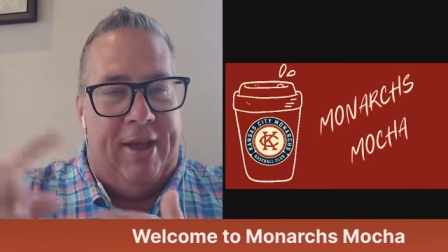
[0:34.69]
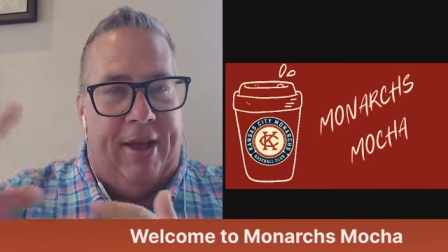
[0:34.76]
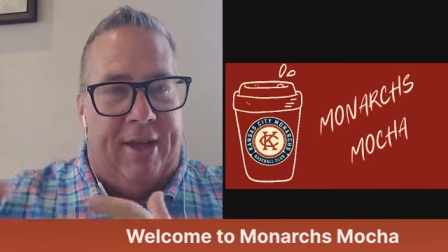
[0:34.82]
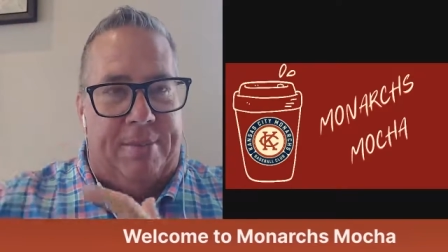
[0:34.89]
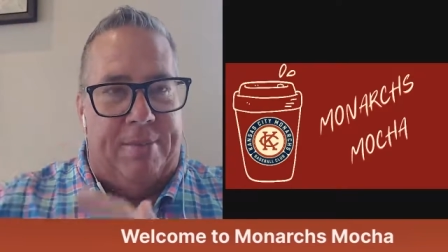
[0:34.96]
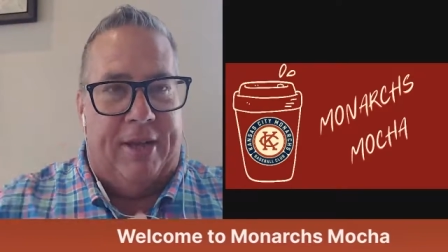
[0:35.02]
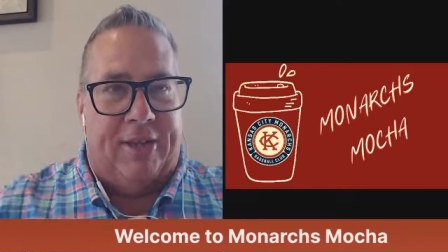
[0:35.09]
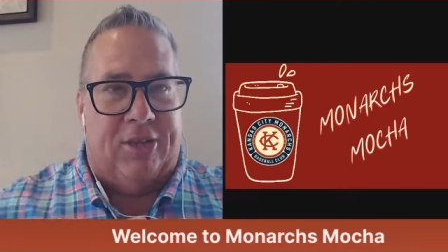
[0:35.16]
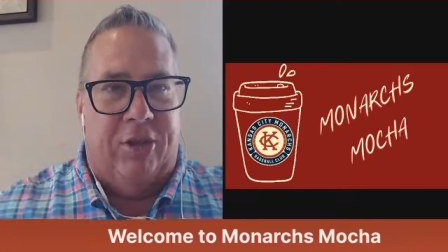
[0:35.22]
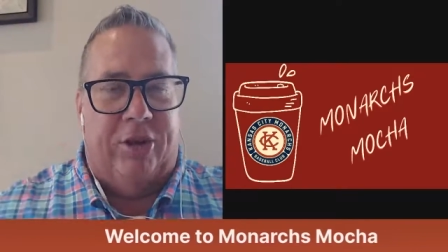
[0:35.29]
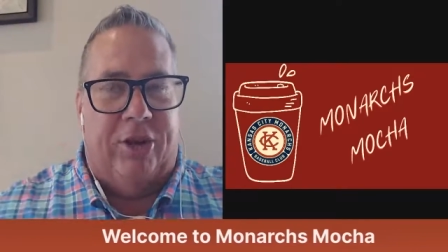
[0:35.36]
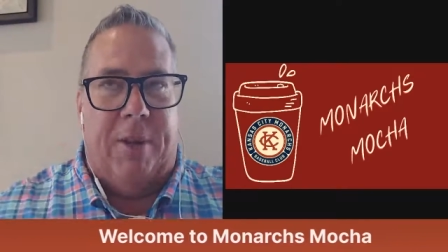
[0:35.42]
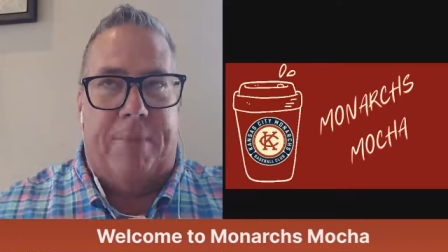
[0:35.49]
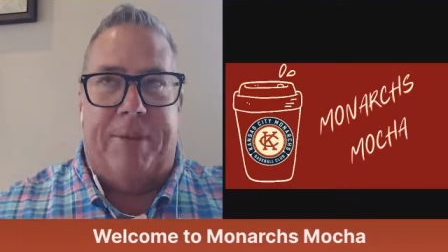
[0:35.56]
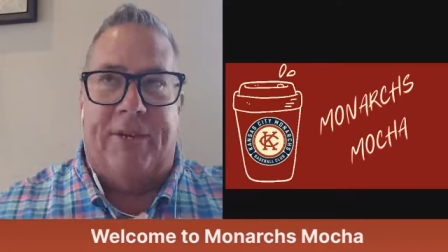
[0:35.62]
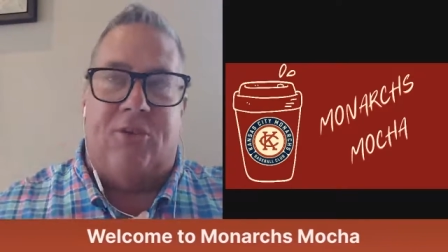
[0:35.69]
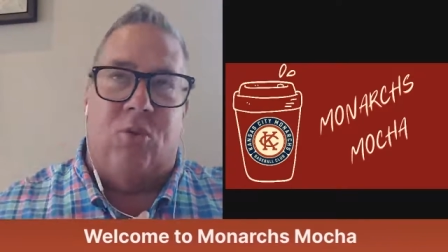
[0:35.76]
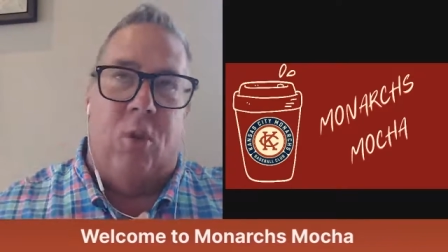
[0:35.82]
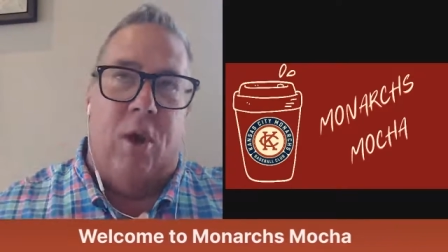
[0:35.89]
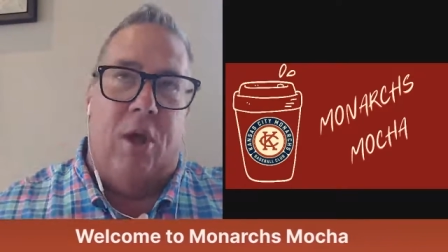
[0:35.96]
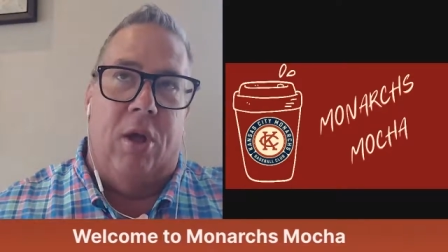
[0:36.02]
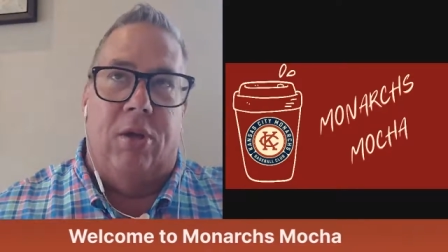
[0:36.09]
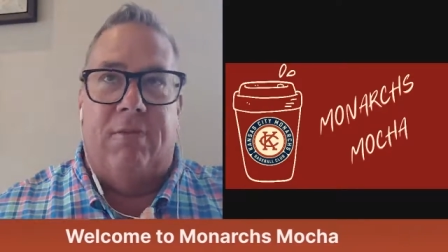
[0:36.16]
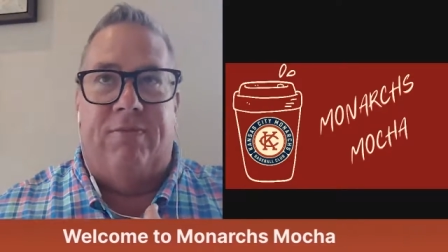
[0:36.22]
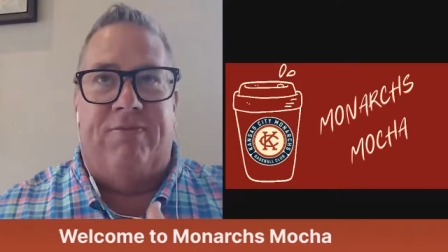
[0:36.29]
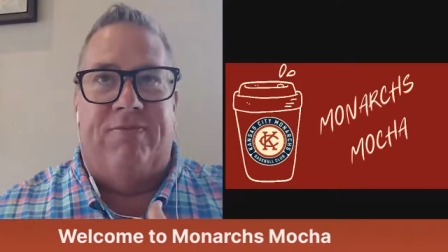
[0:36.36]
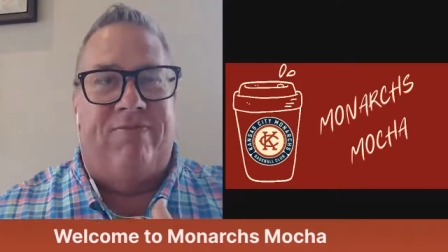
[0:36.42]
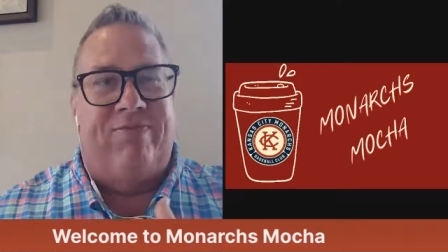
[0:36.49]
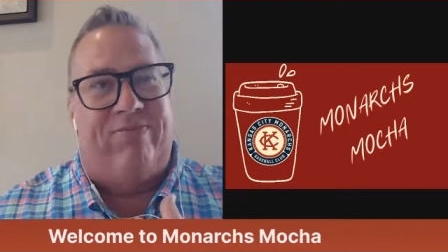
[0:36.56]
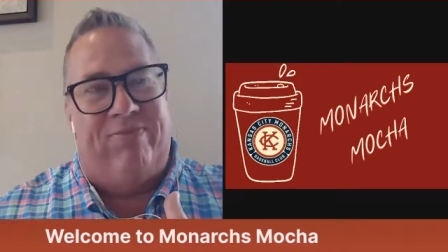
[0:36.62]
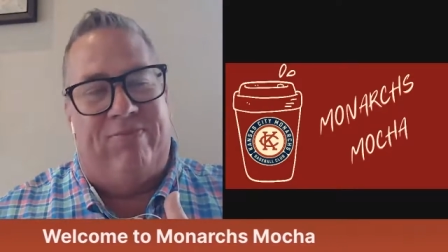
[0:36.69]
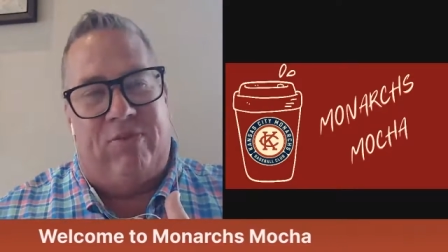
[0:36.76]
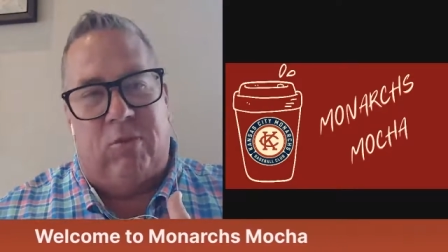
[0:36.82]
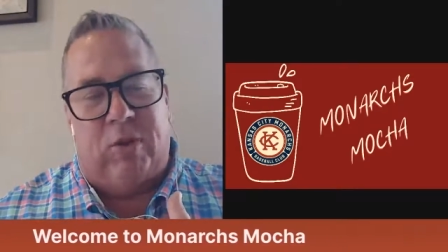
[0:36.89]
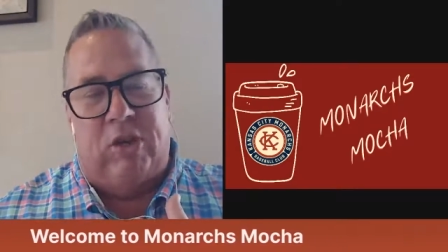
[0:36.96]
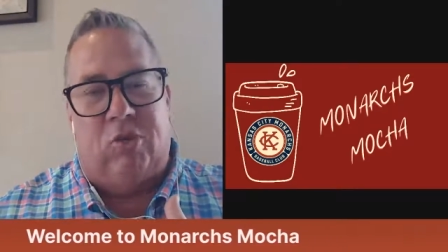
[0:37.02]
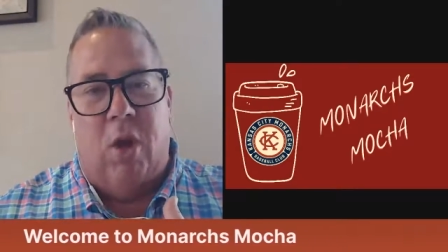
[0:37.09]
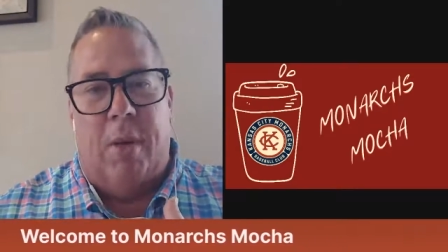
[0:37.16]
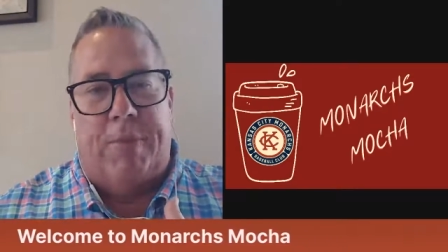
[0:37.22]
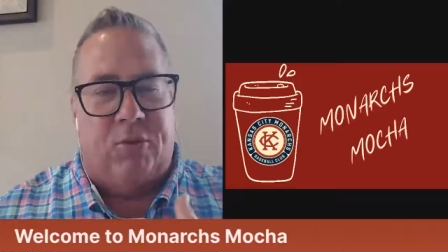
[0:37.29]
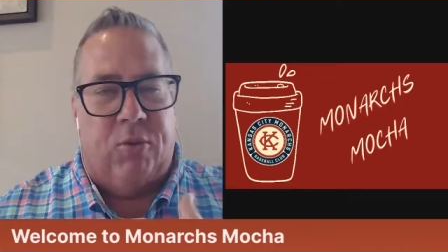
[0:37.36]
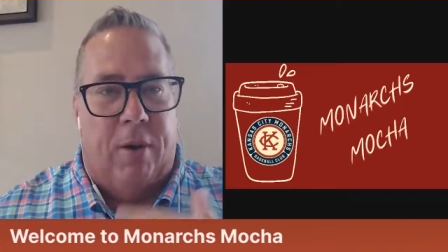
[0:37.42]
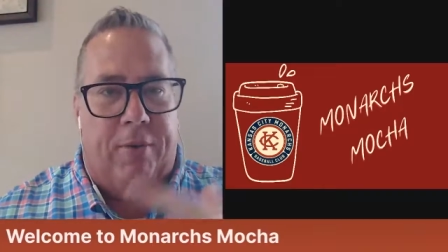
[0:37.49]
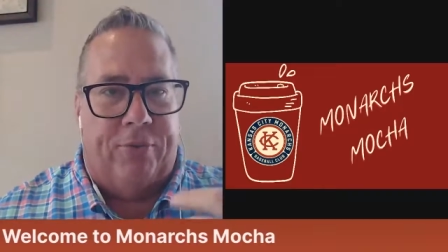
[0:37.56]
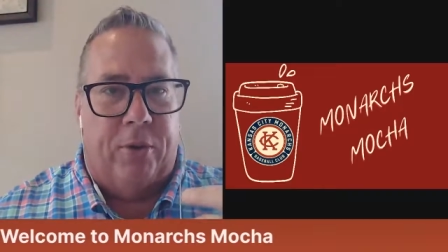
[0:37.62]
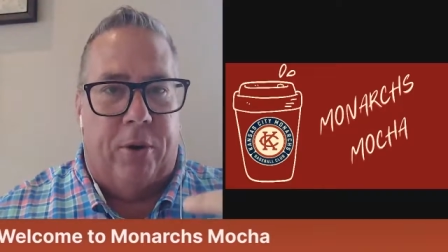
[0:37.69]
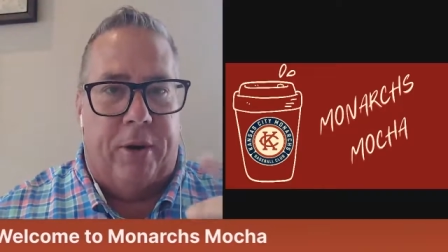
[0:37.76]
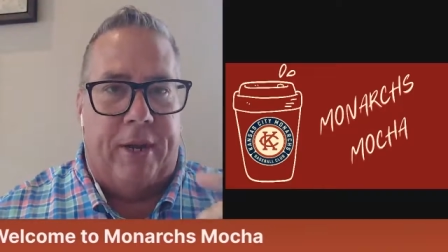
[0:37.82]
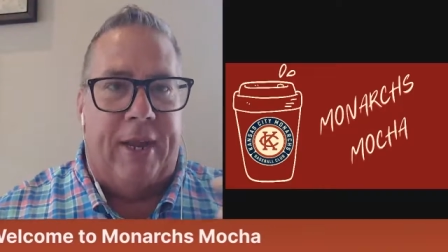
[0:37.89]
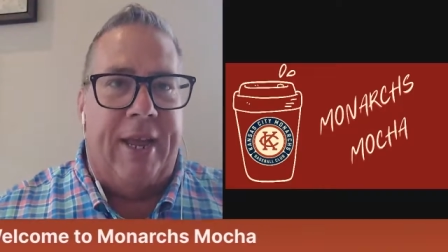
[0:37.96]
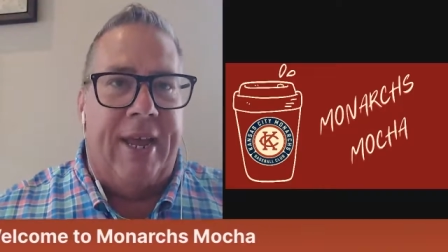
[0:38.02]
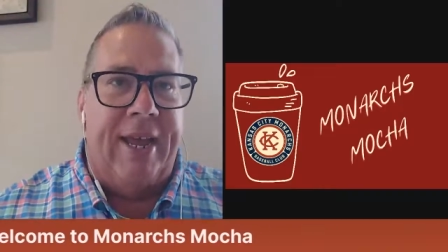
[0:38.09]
the bus loaded up at 12, between 12 and 12:30.